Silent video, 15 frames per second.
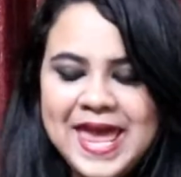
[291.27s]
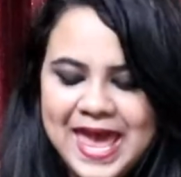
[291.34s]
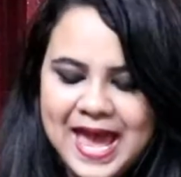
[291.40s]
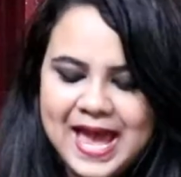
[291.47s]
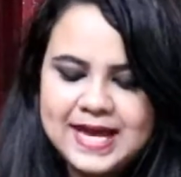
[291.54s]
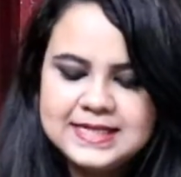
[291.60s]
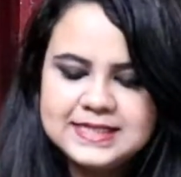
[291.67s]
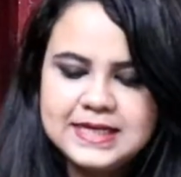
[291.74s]

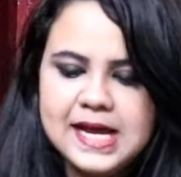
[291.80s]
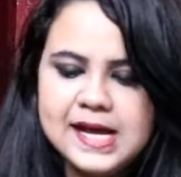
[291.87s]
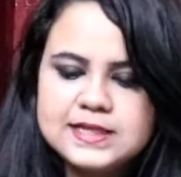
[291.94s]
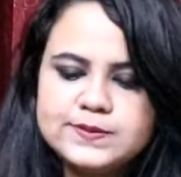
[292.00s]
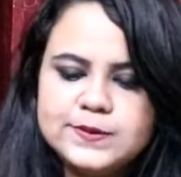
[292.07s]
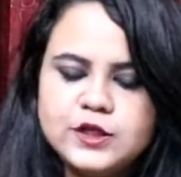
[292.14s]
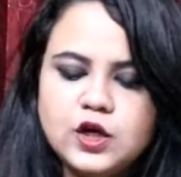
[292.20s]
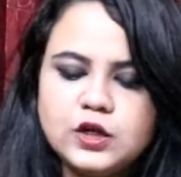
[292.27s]
And
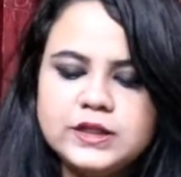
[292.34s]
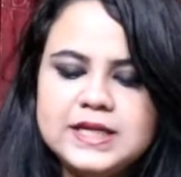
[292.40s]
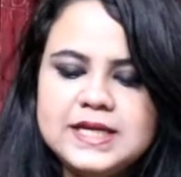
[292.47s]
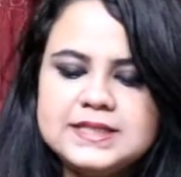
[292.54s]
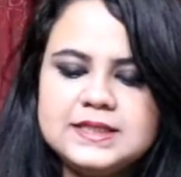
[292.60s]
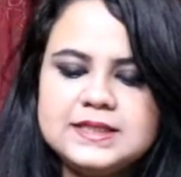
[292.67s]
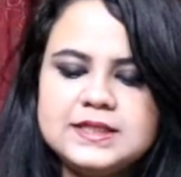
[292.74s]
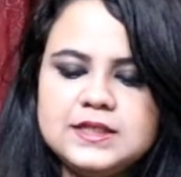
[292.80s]
last but not the
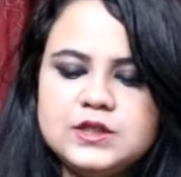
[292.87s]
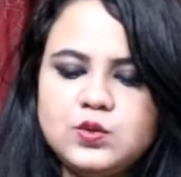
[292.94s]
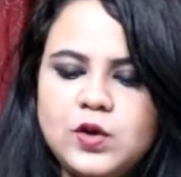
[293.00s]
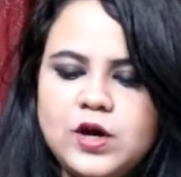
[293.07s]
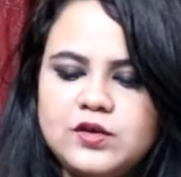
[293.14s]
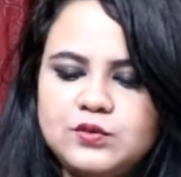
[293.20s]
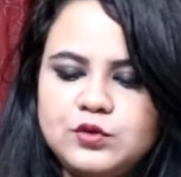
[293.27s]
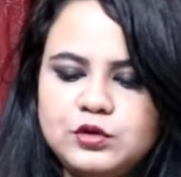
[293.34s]
least, the third
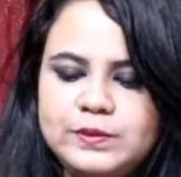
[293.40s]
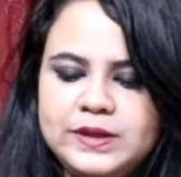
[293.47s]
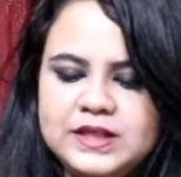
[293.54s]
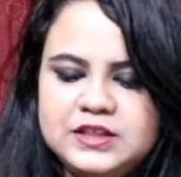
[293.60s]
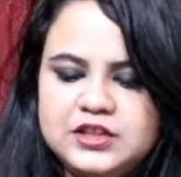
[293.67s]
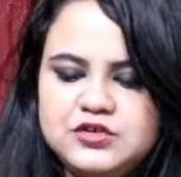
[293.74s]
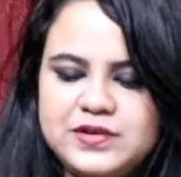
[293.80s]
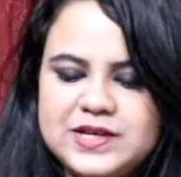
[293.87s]
one would be
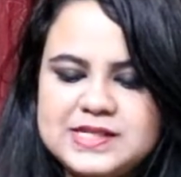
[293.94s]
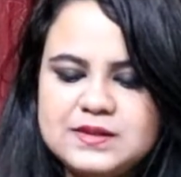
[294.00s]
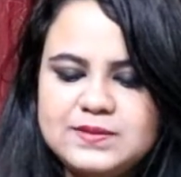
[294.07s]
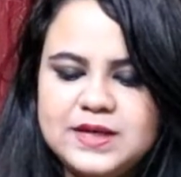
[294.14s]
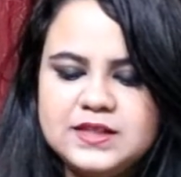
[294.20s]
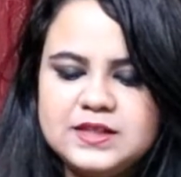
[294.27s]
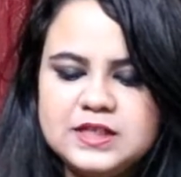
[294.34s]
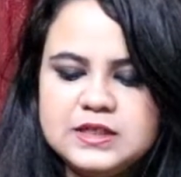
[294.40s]
the
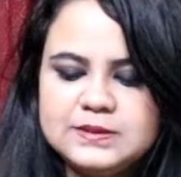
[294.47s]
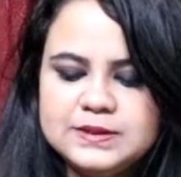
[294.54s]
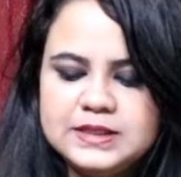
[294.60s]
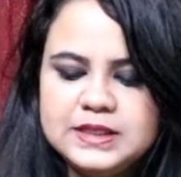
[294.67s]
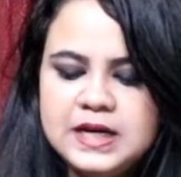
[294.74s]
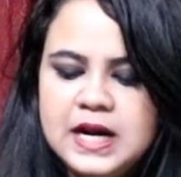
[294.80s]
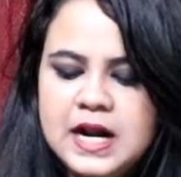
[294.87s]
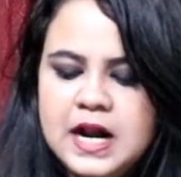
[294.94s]
THBD Thermal